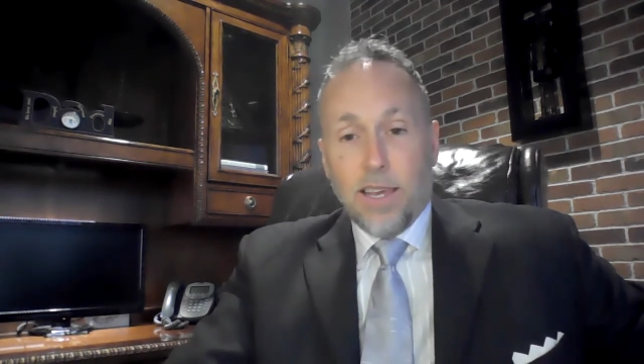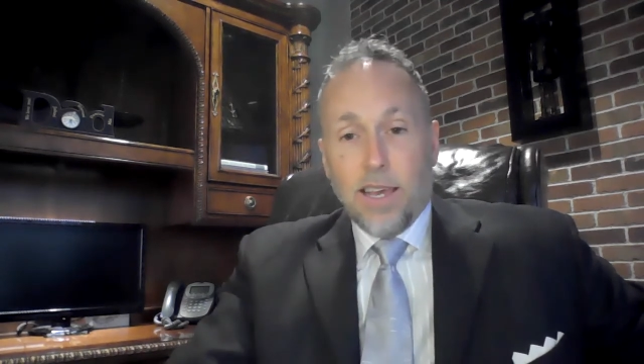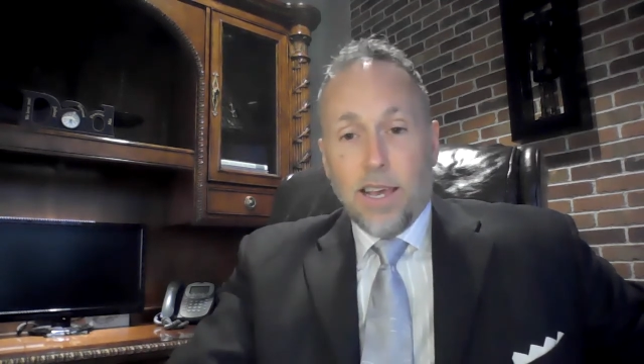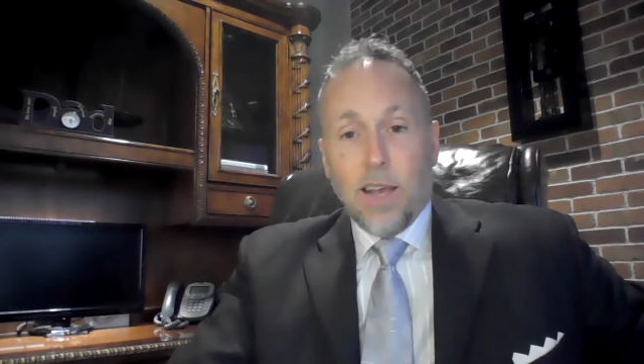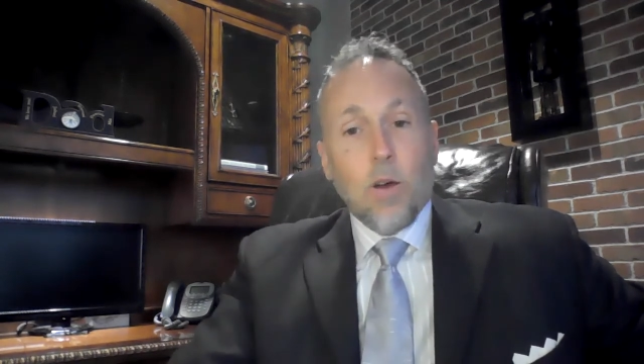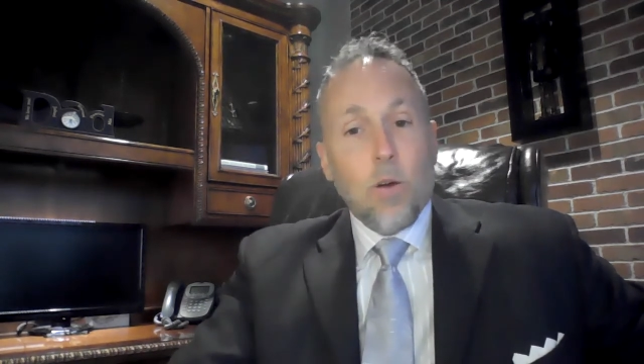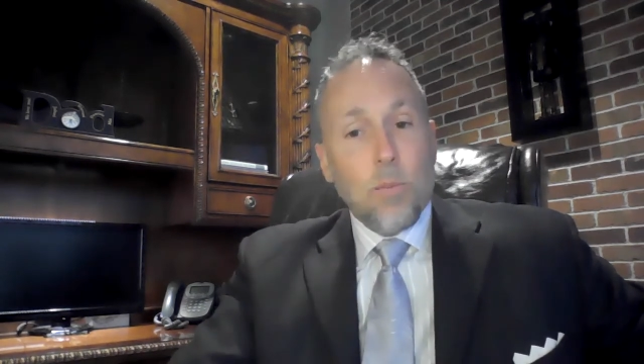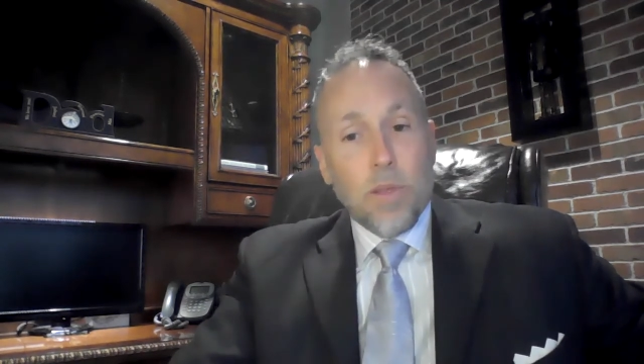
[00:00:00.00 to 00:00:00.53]
I
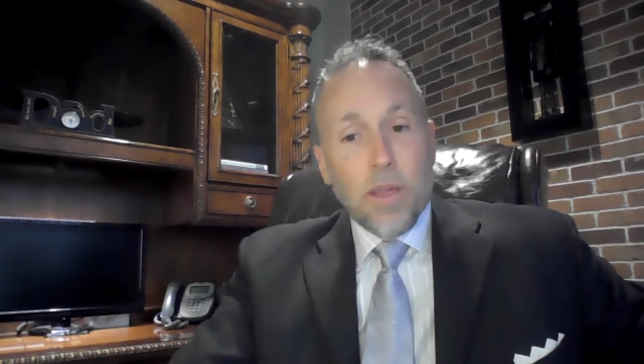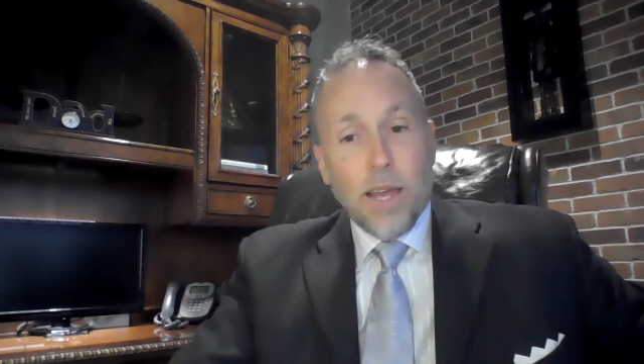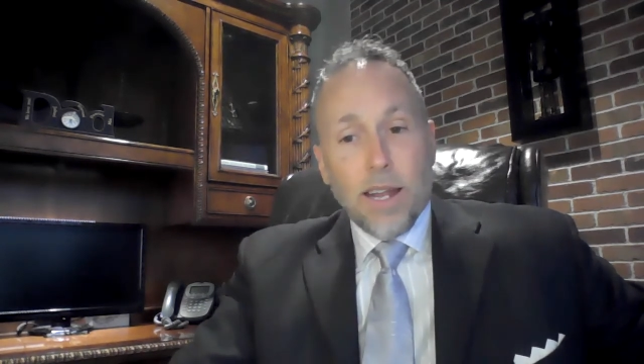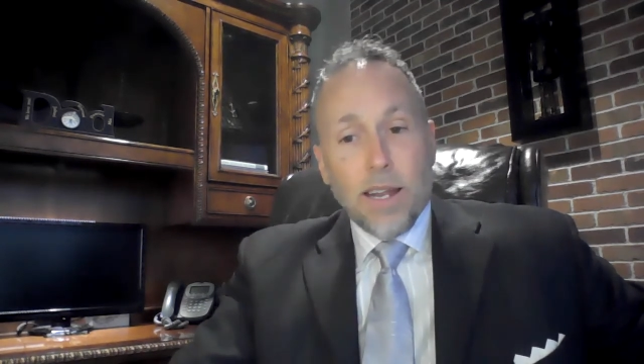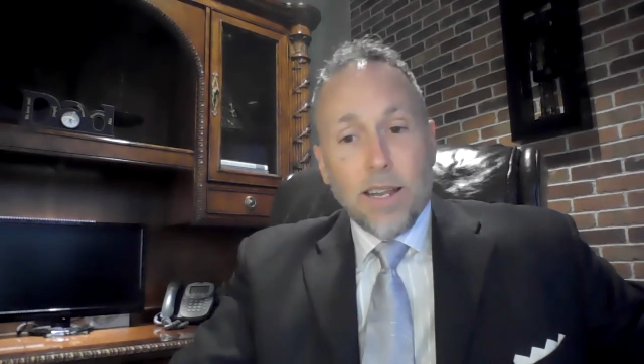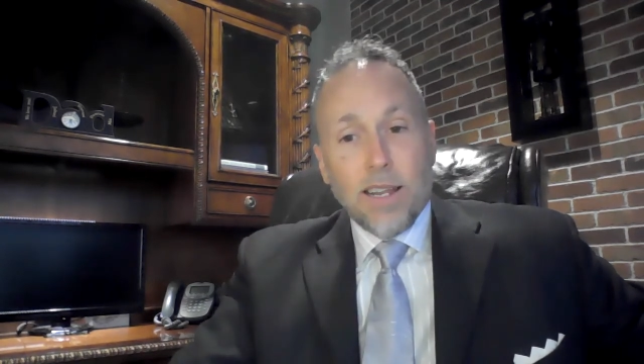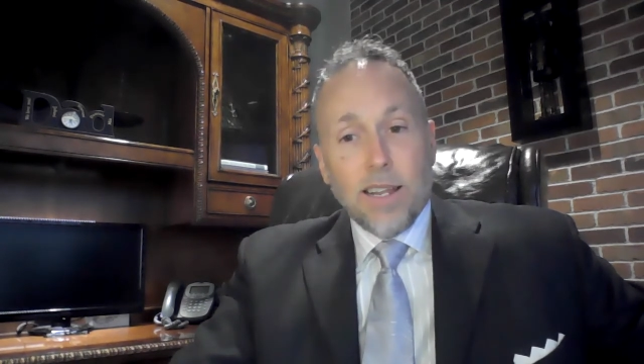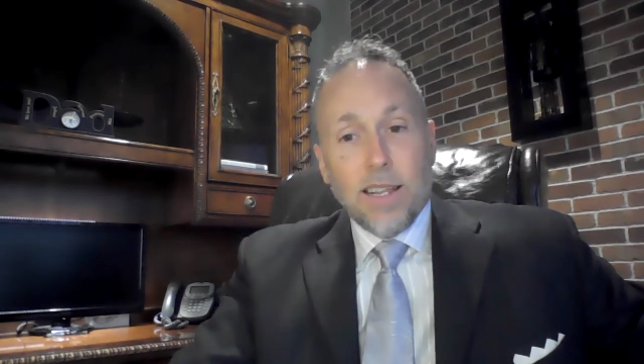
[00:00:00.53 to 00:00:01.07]
hope that
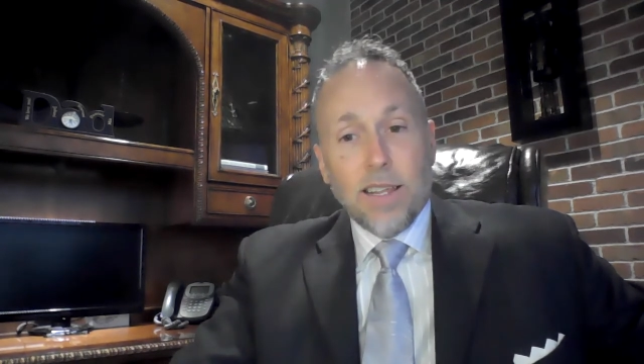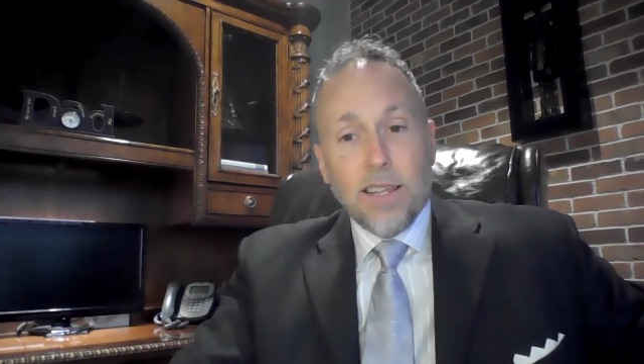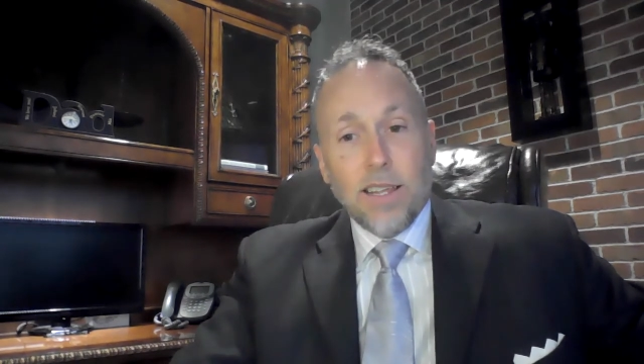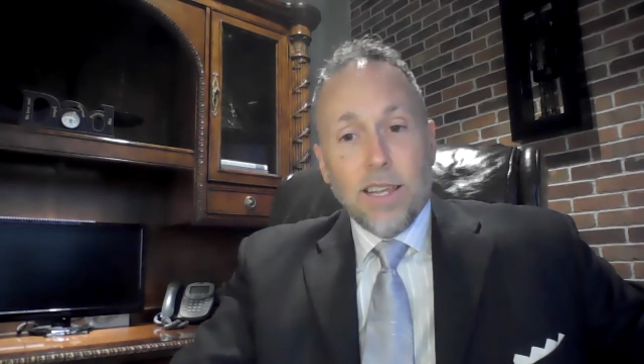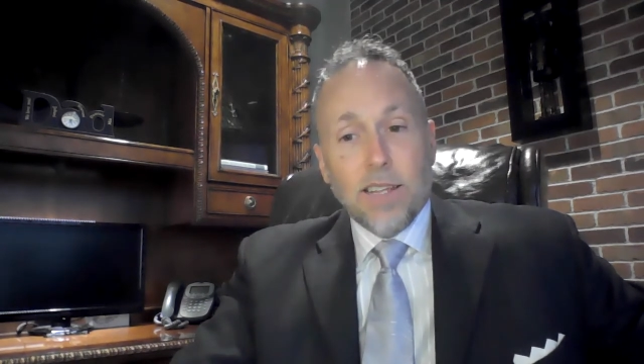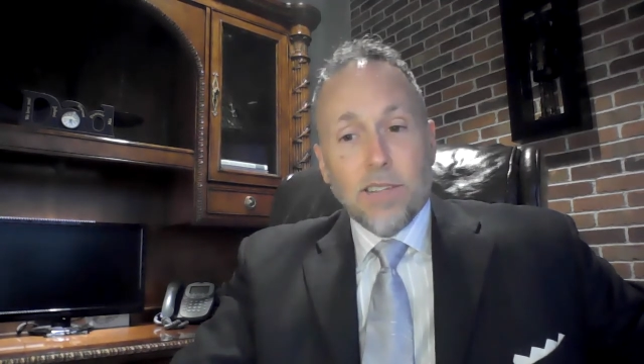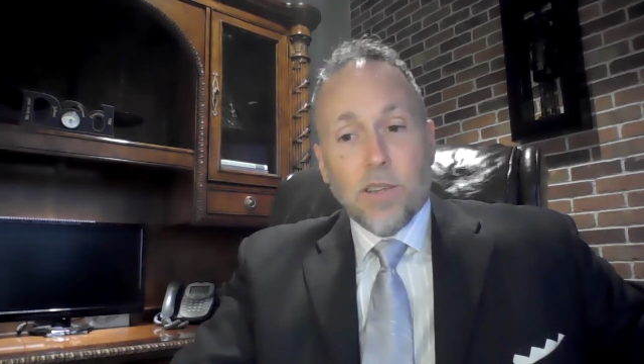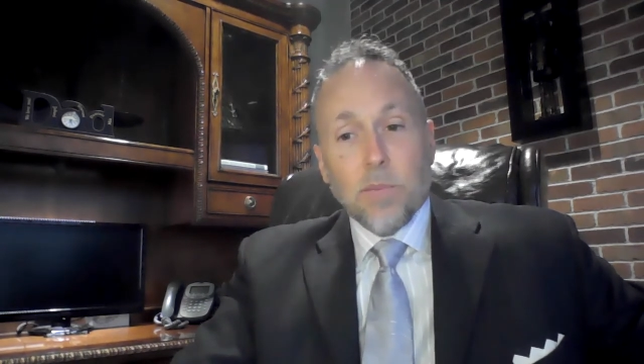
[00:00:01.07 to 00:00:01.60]

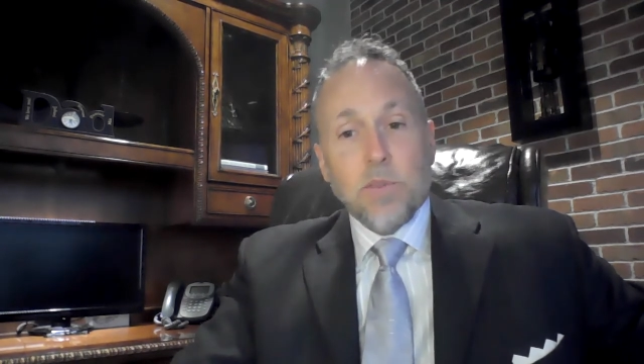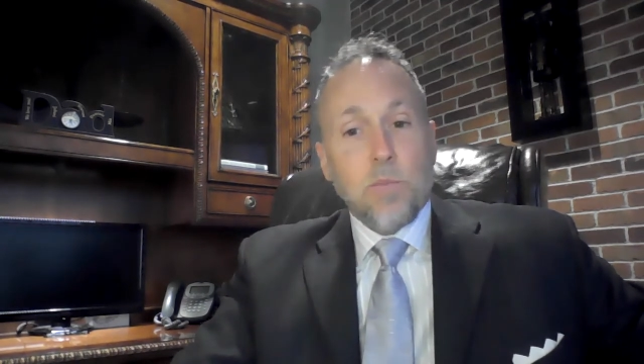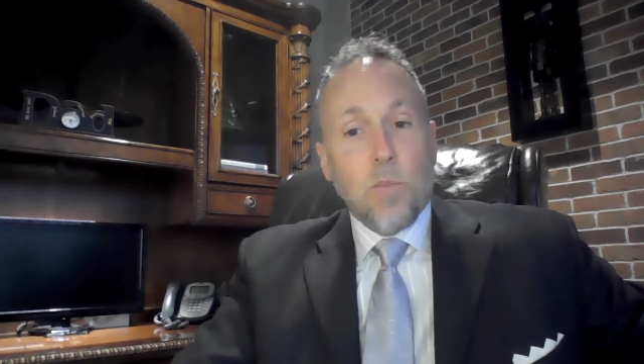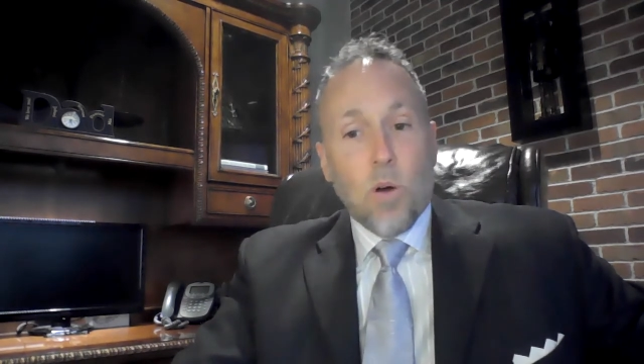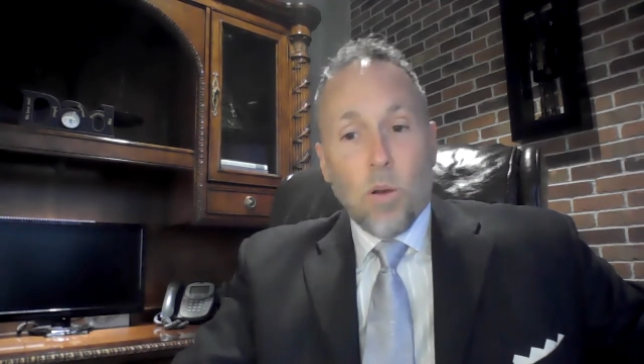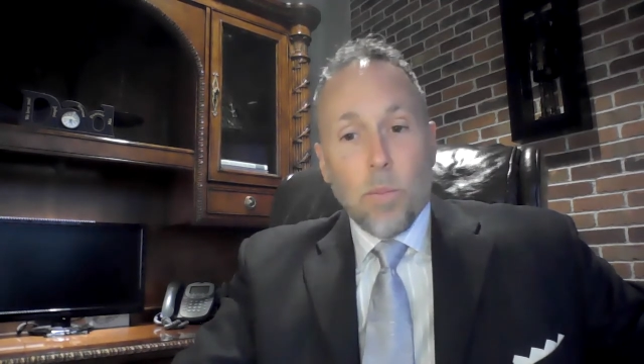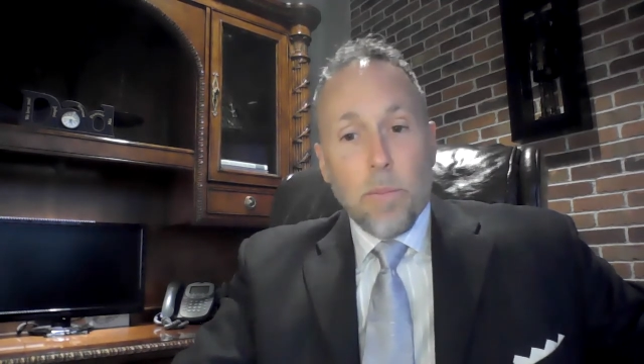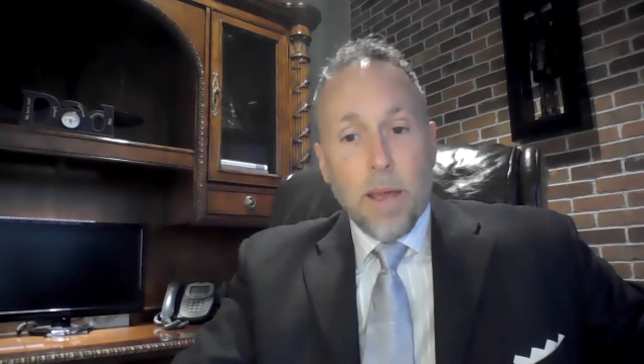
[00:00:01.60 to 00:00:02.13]
in some
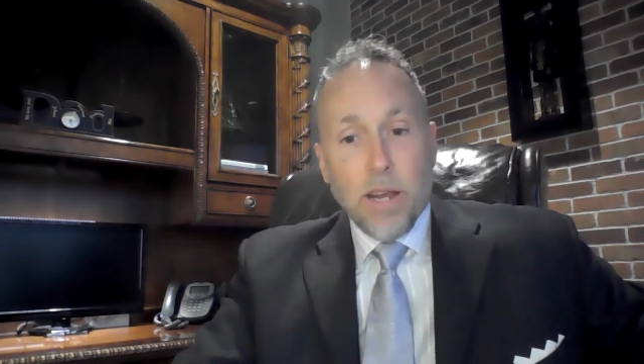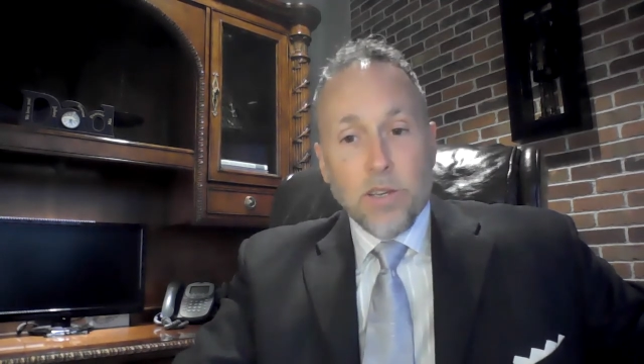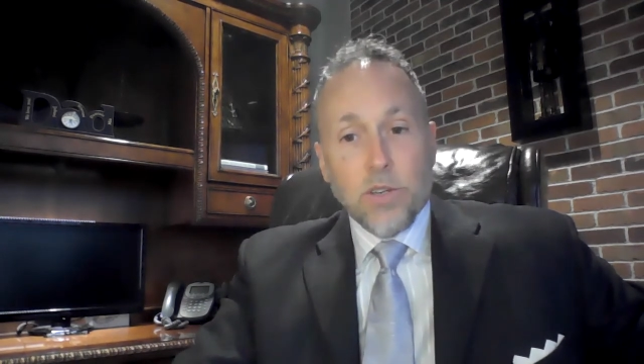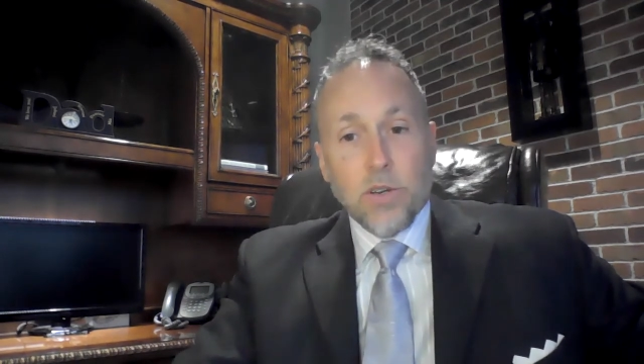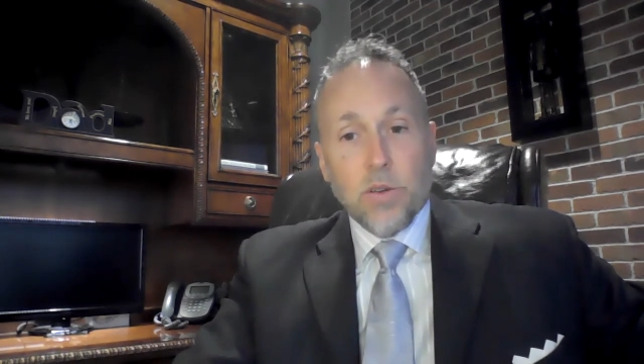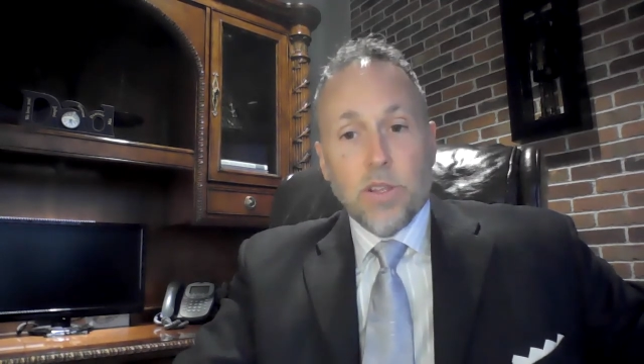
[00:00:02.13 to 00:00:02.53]
small measure,